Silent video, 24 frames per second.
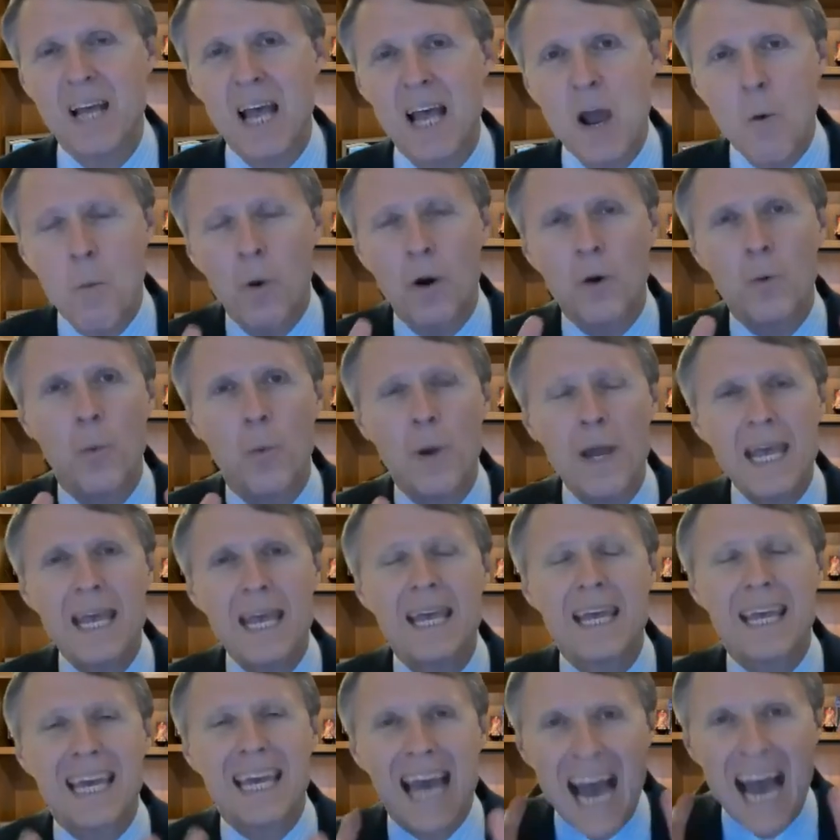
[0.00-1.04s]
when we
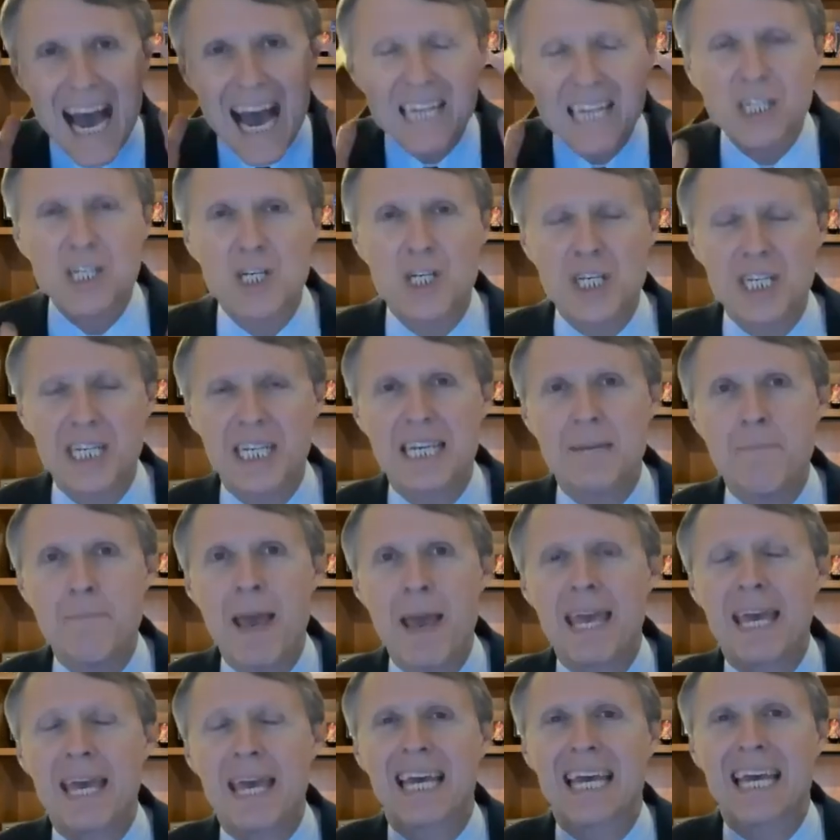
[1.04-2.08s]
consciously
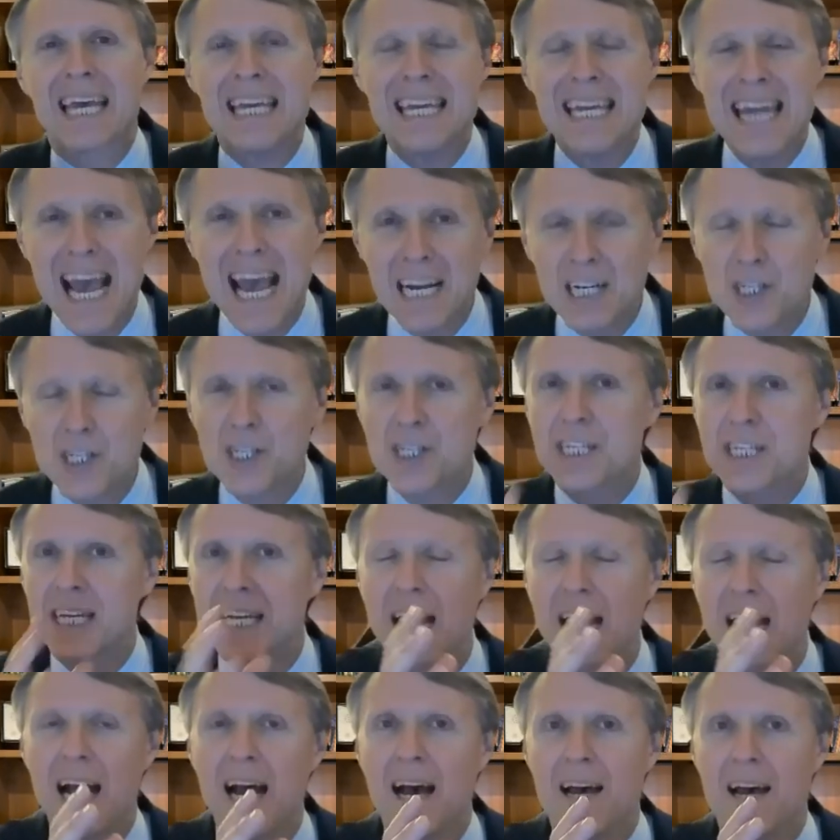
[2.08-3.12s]
make a connection to
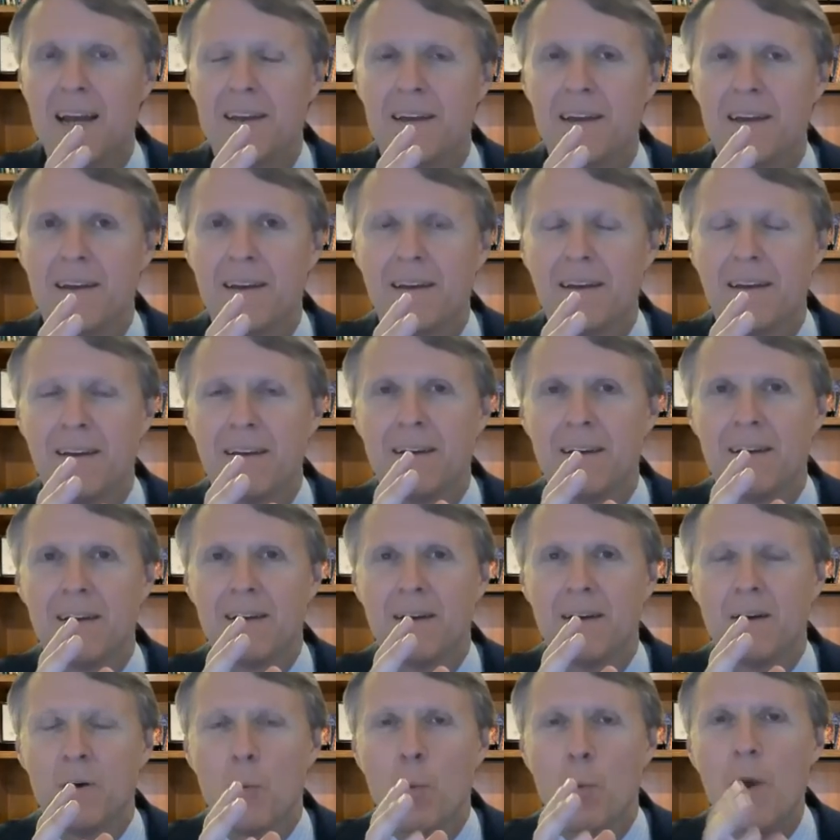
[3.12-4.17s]
God
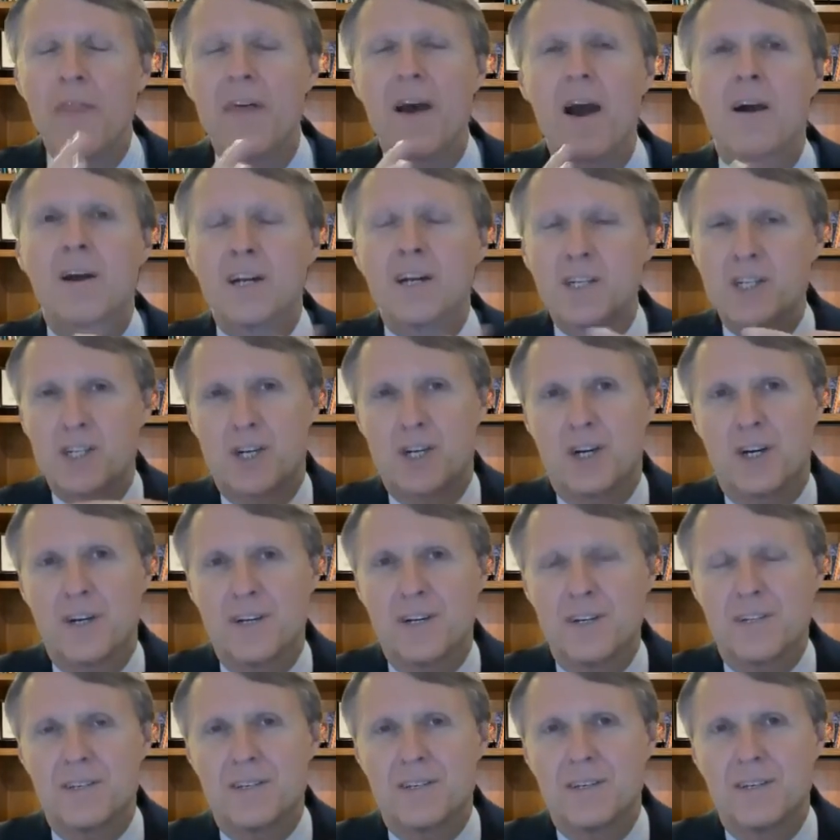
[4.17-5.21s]
with our
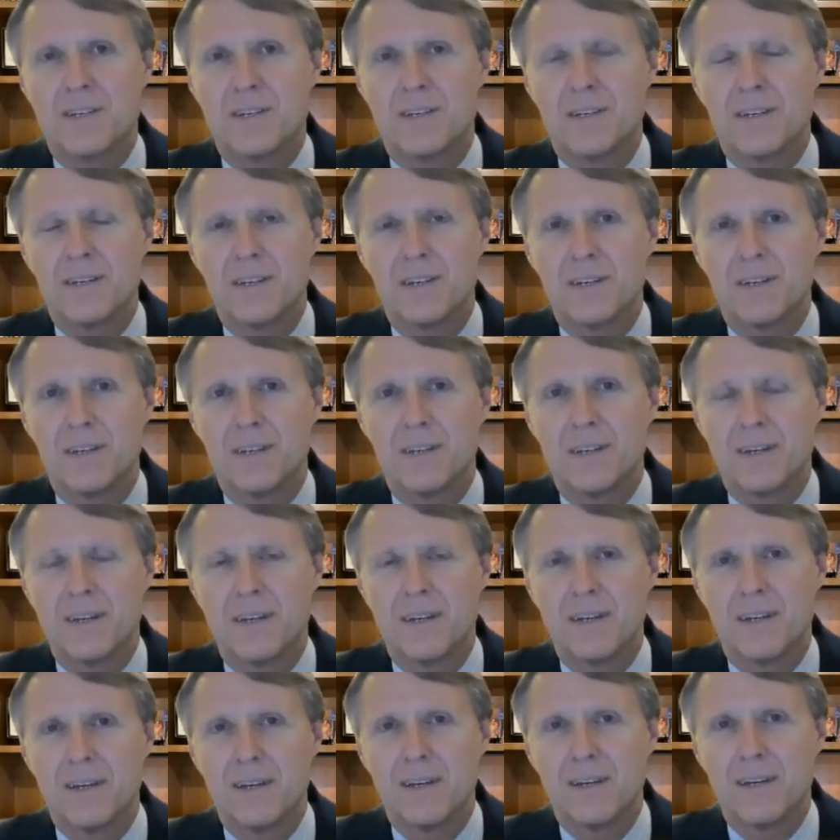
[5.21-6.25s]
concerns.
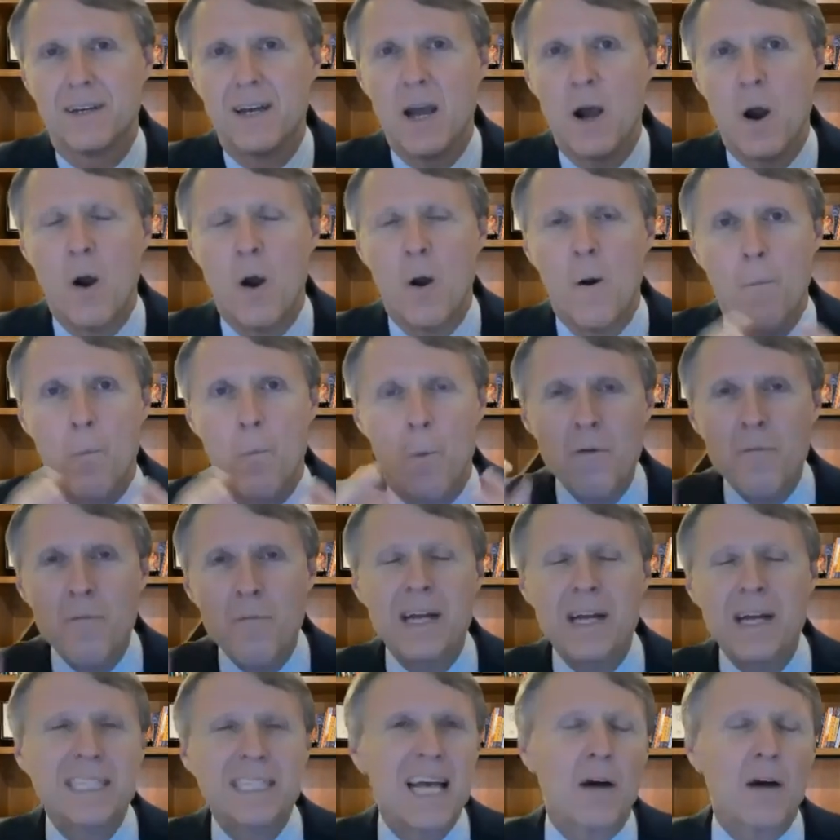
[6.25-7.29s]
We
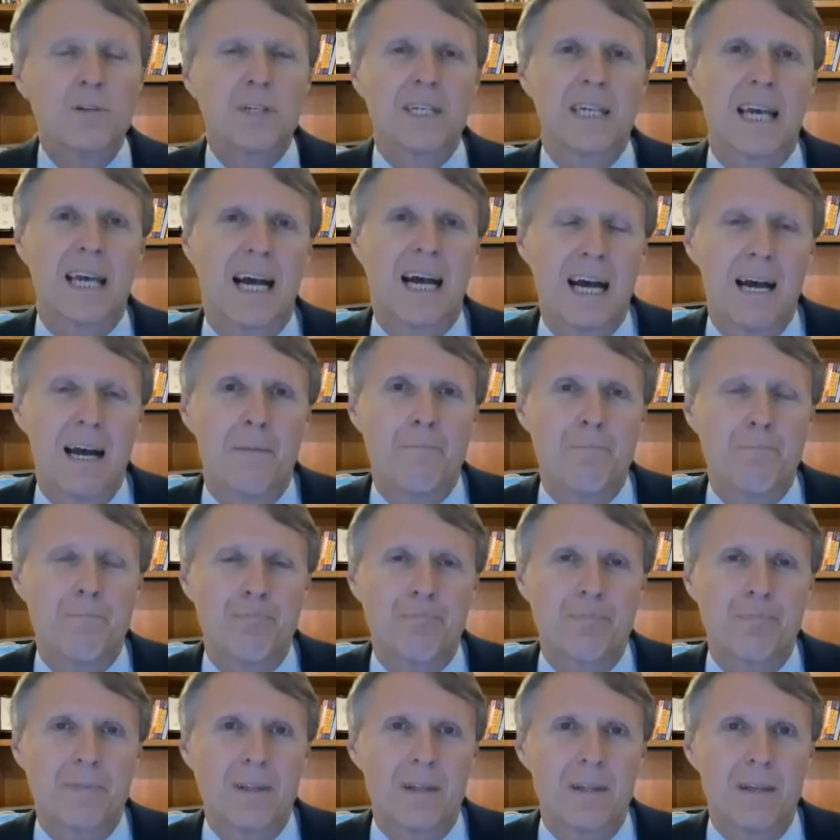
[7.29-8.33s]
reach out to God.
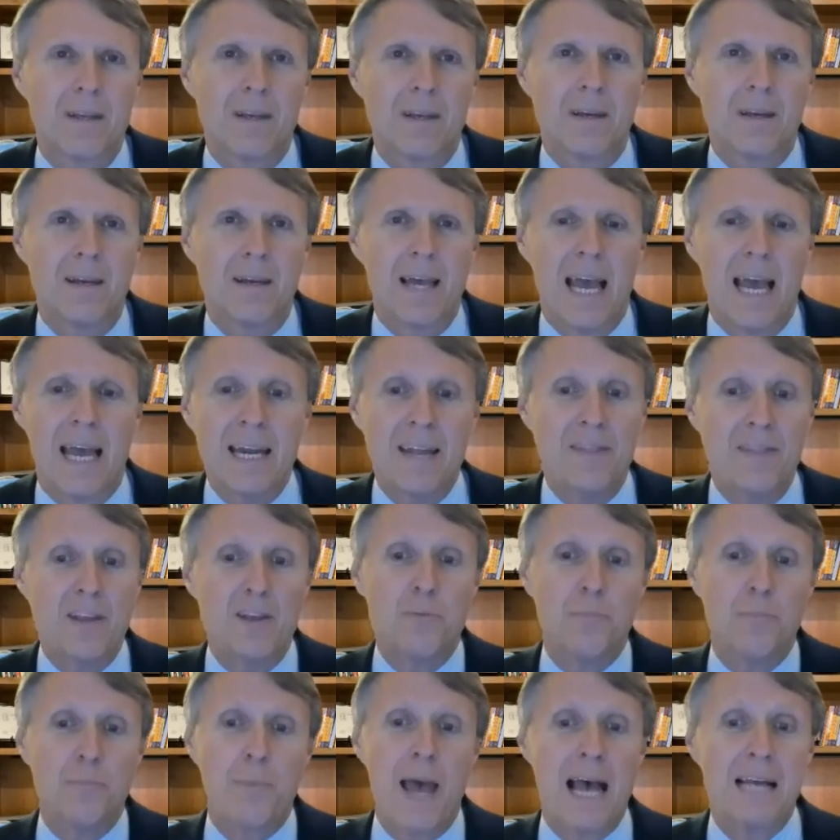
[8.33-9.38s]
And in this
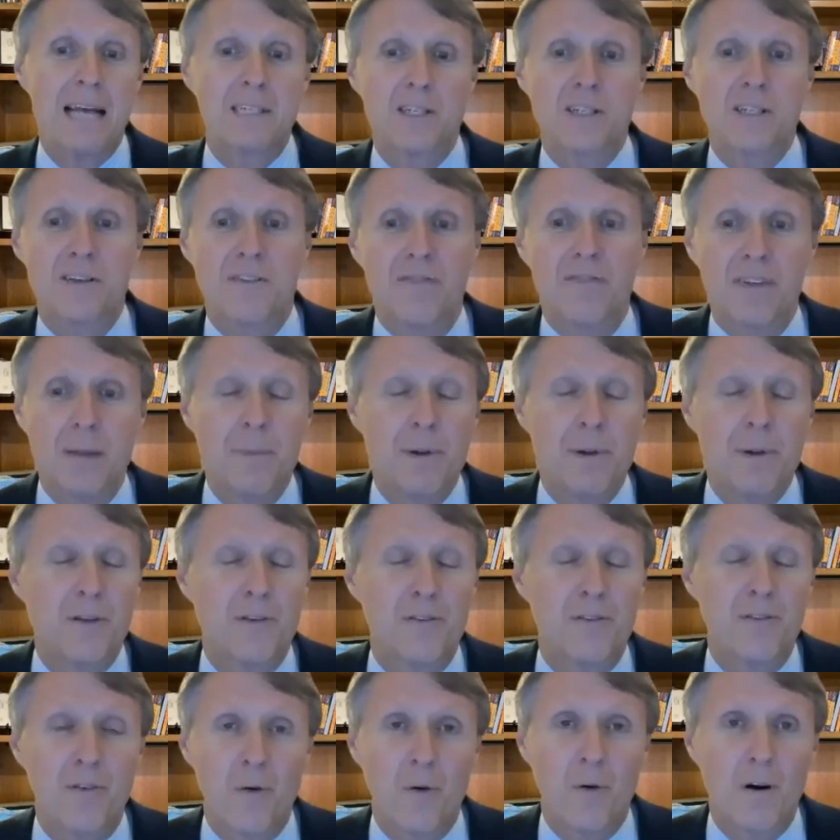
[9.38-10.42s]
passage in Philippians
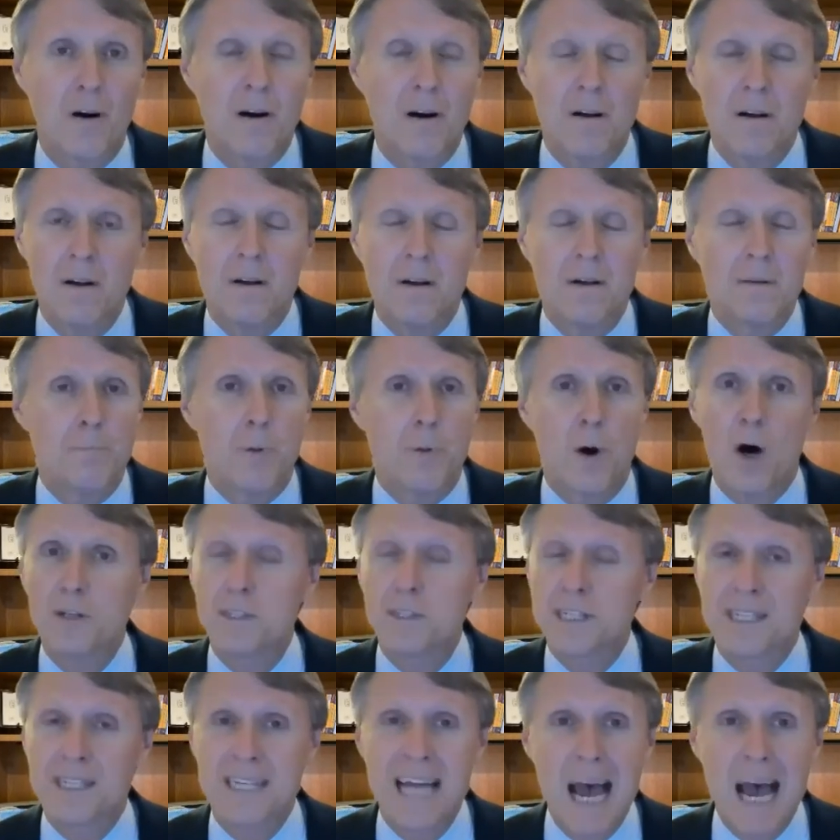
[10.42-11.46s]
4, Paul
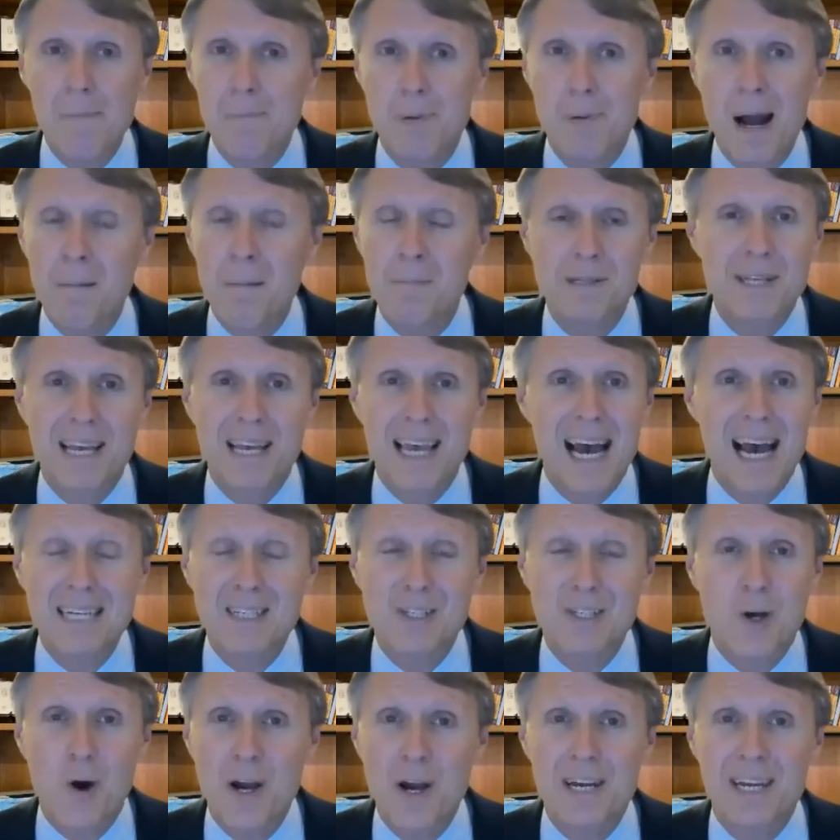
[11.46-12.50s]
does not promise that
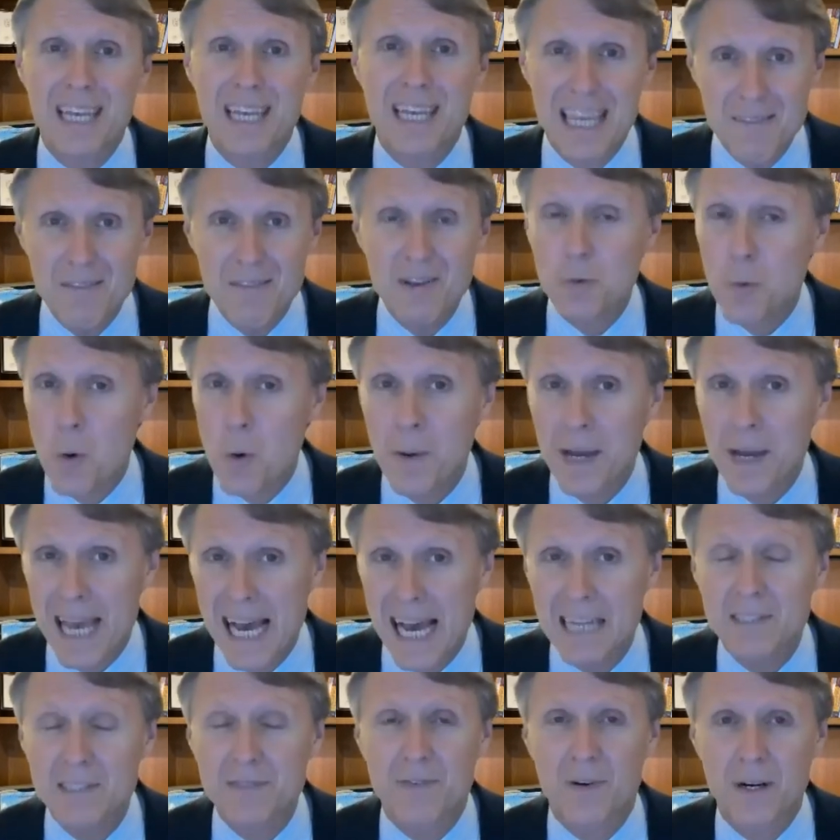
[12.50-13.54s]
God's going to give us what we
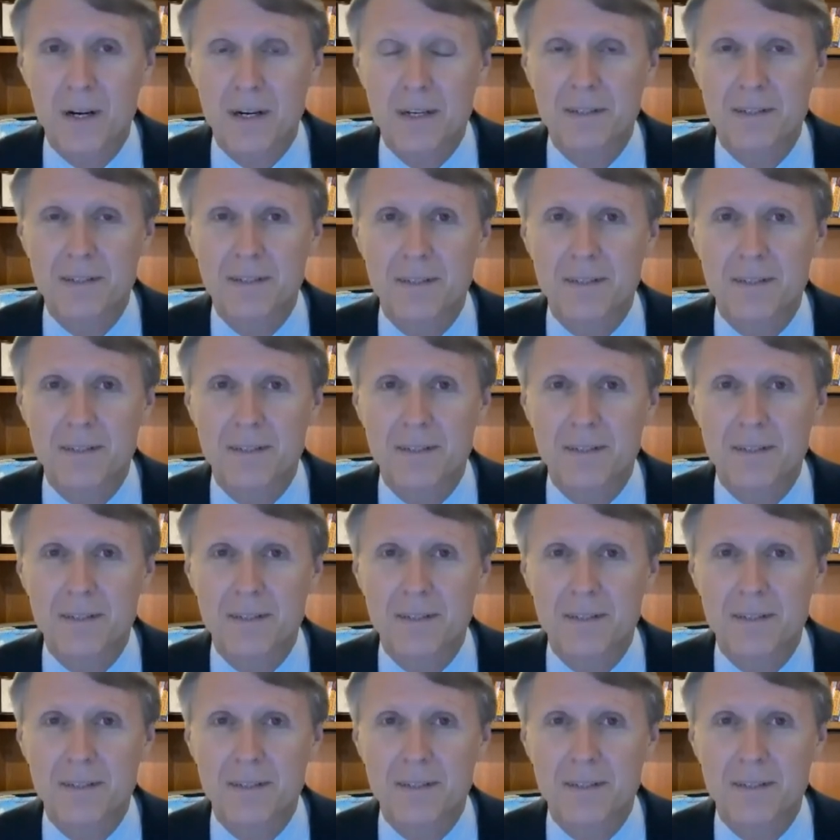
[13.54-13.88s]
ask for.